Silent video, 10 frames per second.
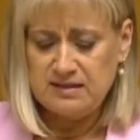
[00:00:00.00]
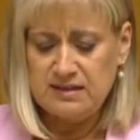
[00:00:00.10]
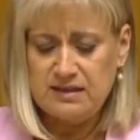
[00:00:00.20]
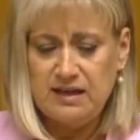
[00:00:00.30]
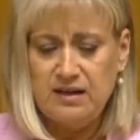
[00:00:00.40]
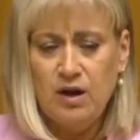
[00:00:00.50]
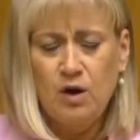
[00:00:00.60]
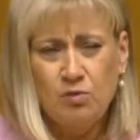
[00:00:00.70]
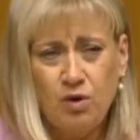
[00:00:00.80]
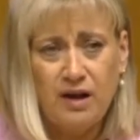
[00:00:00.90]
and indeed
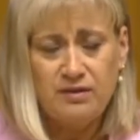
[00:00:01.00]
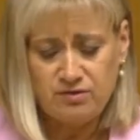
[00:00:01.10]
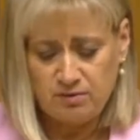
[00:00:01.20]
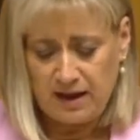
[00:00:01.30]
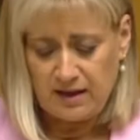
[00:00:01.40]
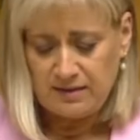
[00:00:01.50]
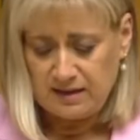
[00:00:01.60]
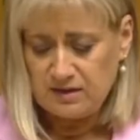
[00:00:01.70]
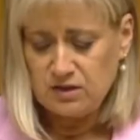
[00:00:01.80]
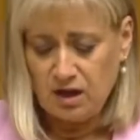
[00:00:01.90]
right throughout
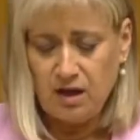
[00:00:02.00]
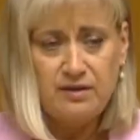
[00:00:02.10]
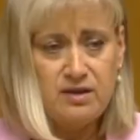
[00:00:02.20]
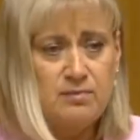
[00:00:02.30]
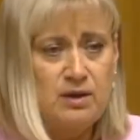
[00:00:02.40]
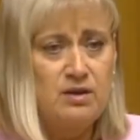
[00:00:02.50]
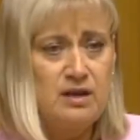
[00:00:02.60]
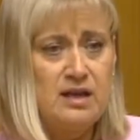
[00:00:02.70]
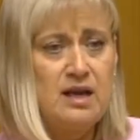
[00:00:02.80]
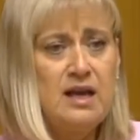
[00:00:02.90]
the entire
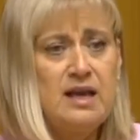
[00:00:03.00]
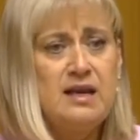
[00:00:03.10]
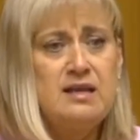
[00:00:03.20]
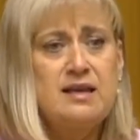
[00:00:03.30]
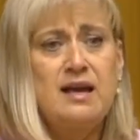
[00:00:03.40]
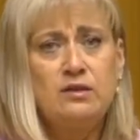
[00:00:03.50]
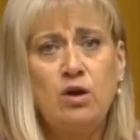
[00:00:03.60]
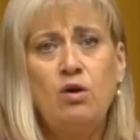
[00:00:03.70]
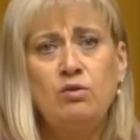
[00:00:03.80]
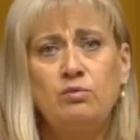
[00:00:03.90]
community. It is a
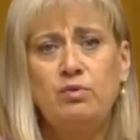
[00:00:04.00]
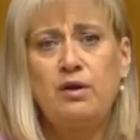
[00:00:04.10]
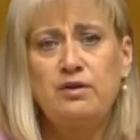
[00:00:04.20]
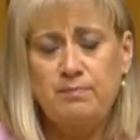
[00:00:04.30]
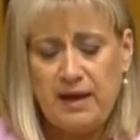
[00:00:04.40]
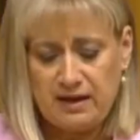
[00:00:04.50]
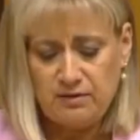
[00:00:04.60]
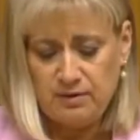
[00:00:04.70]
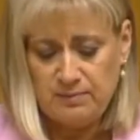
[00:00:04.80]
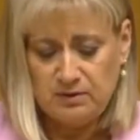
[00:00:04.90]
long road back
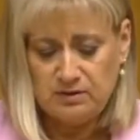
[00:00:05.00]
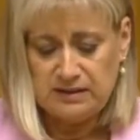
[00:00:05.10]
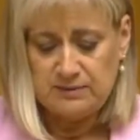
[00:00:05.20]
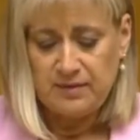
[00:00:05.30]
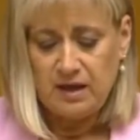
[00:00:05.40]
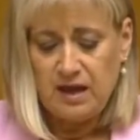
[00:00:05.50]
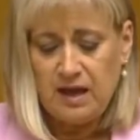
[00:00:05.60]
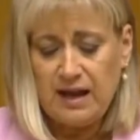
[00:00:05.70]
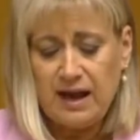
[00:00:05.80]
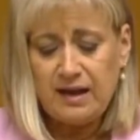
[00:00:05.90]
rebuilding,
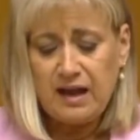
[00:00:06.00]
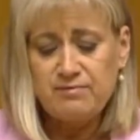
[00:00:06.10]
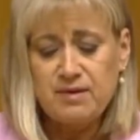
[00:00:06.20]
and our government